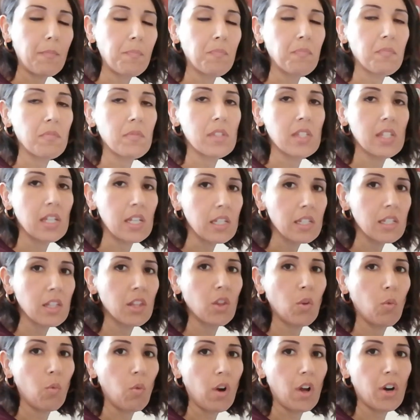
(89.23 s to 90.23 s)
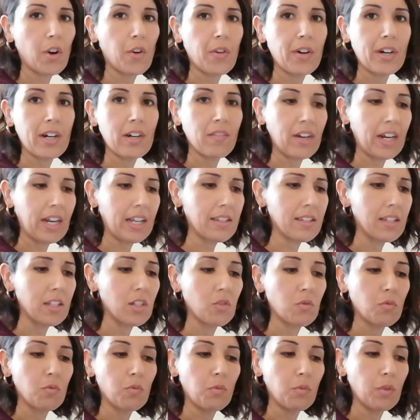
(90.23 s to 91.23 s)
season the water in advance.
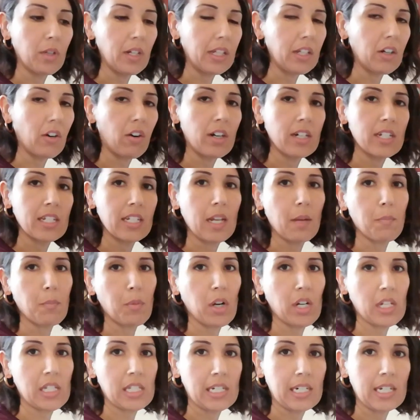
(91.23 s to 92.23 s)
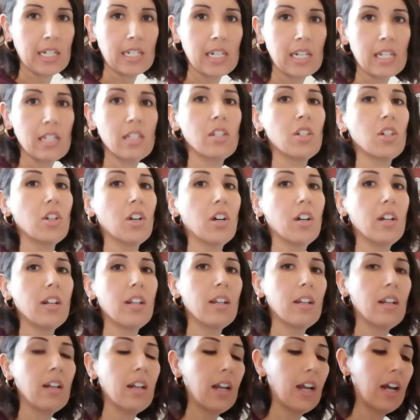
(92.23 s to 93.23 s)
It's really hard to get pasta to taste good
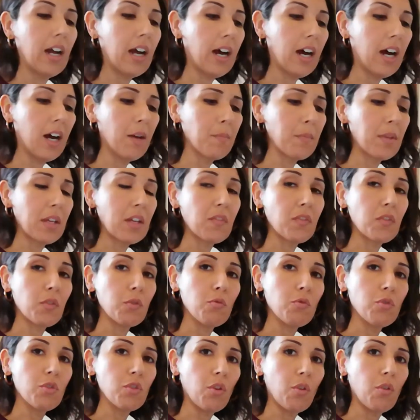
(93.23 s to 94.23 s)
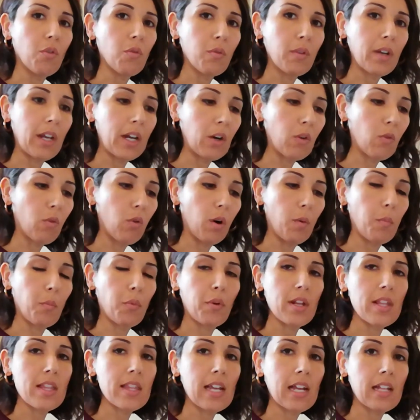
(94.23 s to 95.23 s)
if you don't
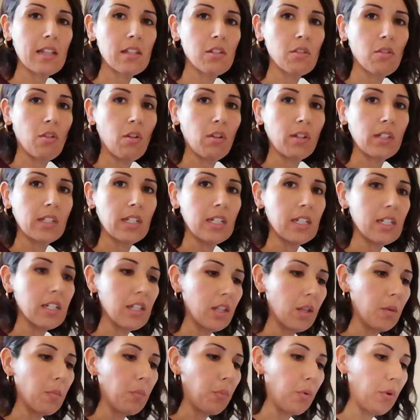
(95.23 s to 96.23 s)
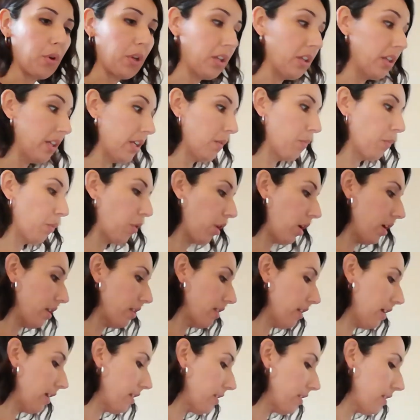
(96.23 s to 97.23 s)
incorporate that salt into the boiling
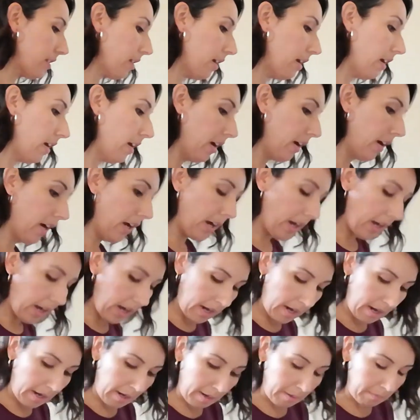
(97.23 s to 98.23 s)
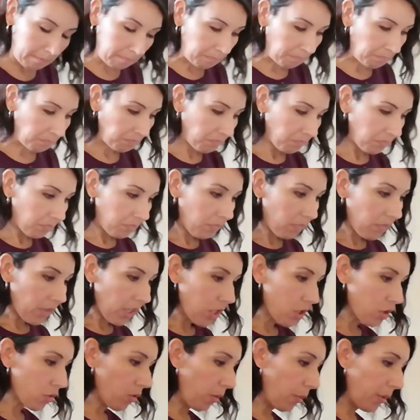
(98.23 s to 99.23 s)
process.
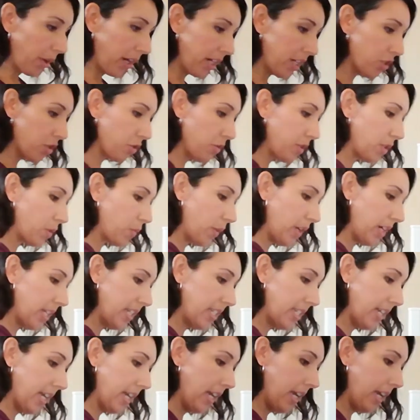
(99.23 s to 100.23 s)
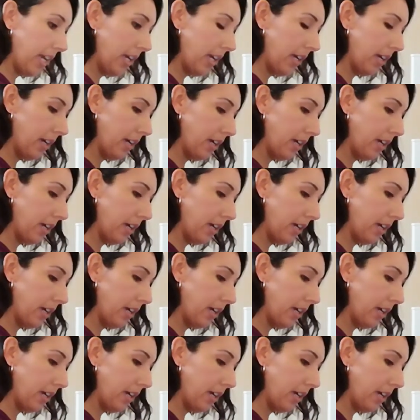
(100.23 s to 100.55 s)
So what we're going to do is we're going to take,